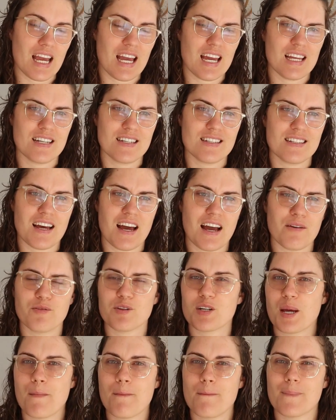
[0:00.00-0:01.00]
and I
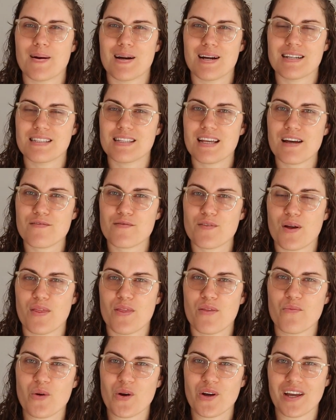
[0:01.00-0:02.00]
want to embrace that rather
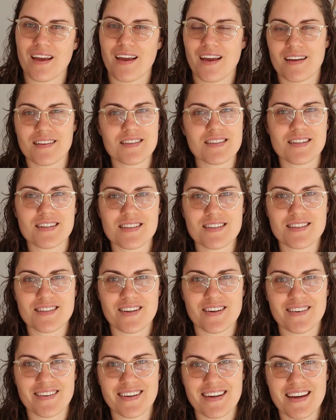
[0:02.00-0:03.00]
than work against it.
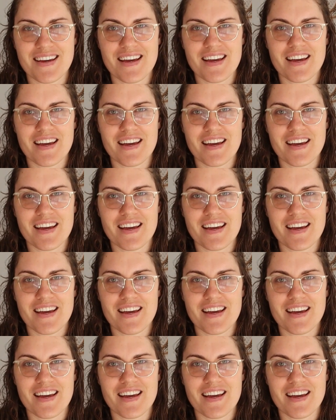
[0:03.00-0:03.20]
So